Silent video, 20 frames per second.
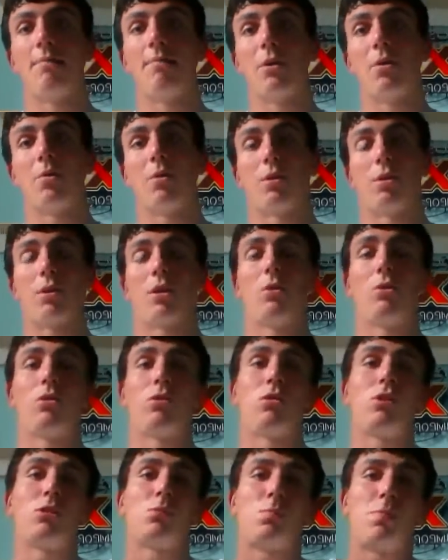But we're going
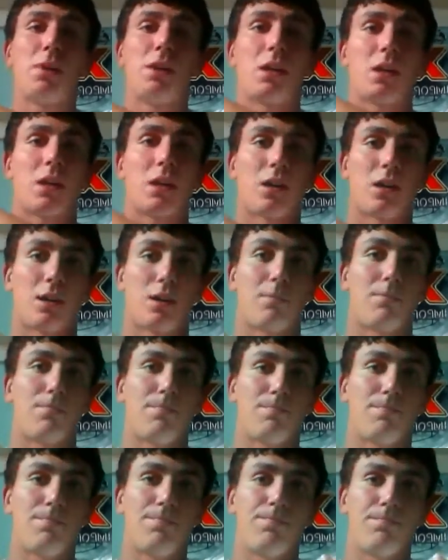through these big
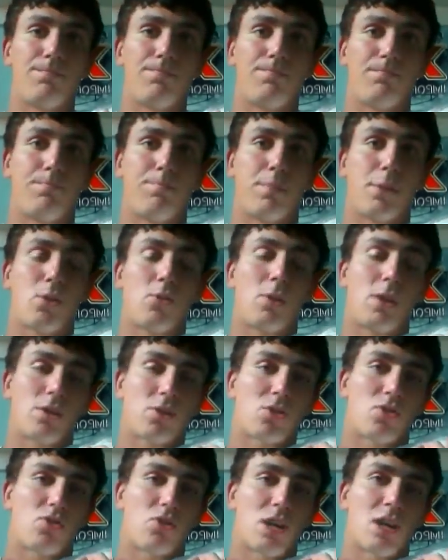um, big
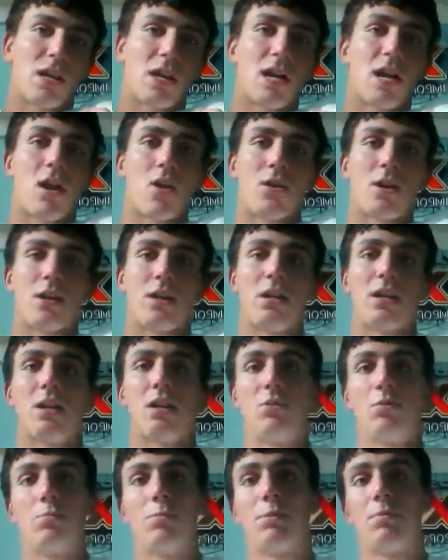questions right now, and
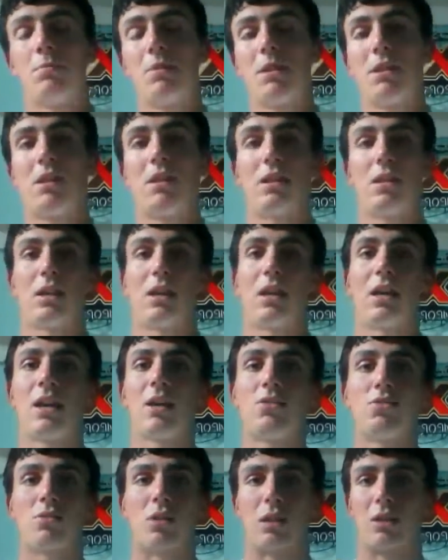uh, we've been meeting
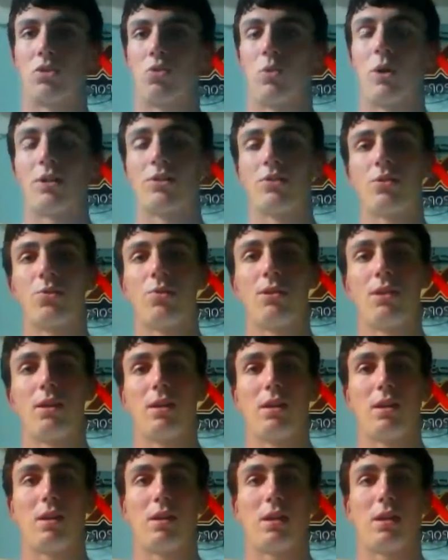again like twice a
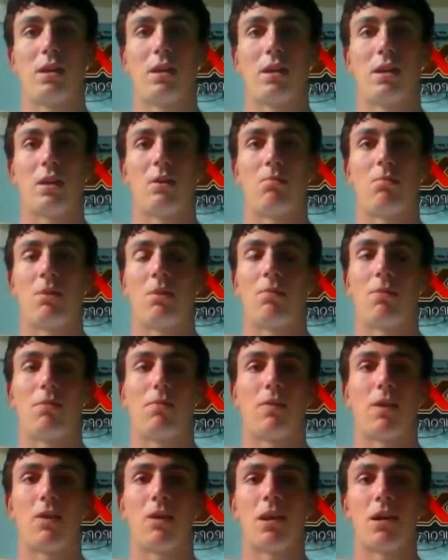week. Um, they've been
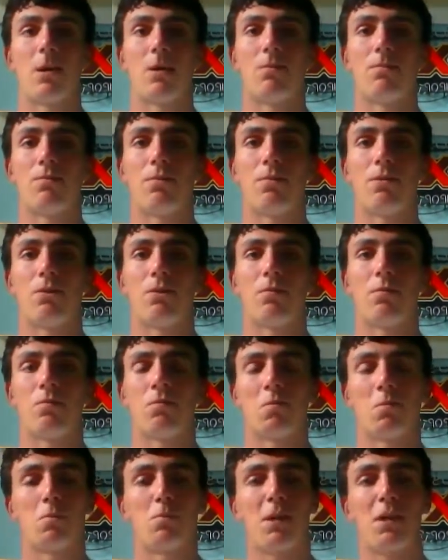very helpful.
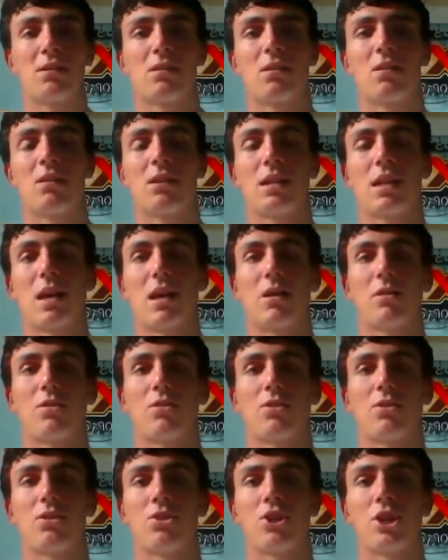Basically, now they're
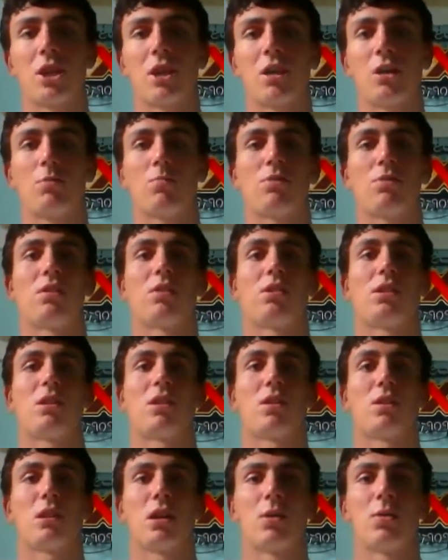just checkups to see
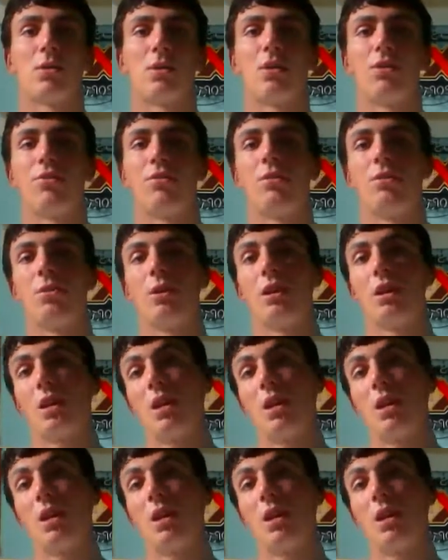on how we're all doing.